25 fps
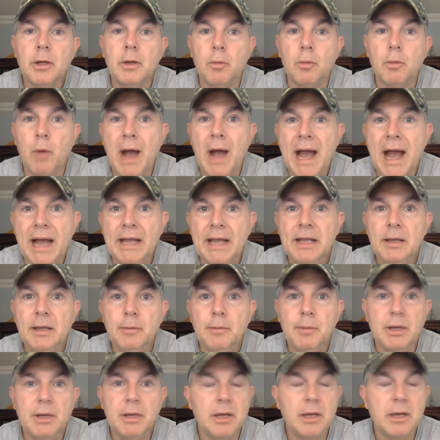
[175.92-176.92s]
Why?
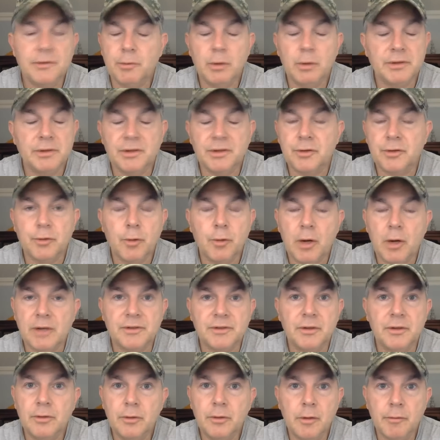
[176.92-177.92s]
Because there wasn't
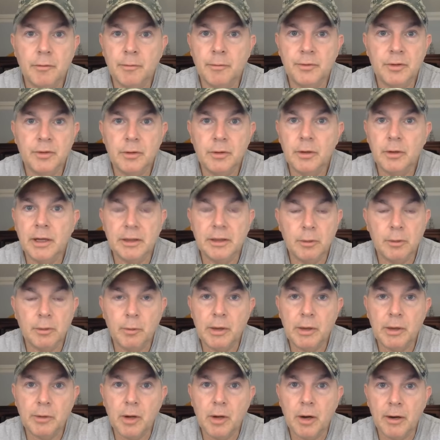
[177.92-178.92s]
trucks to deliver them to you like the
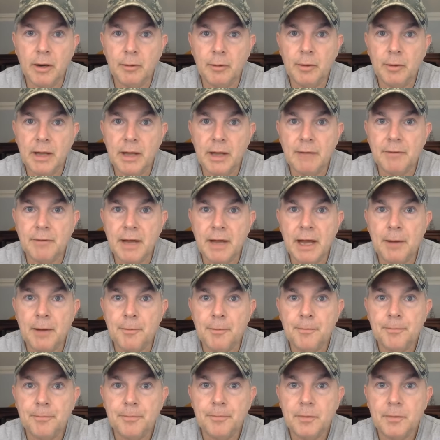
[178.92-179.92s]
way we are we have now.
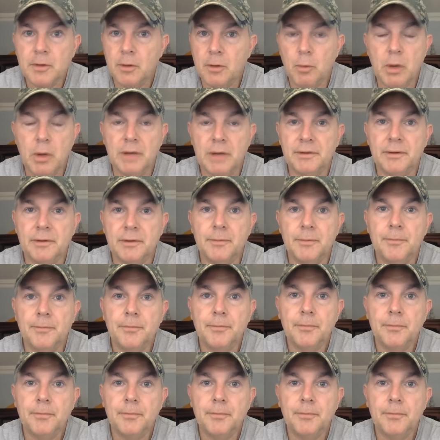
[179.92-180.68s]
There wasn't.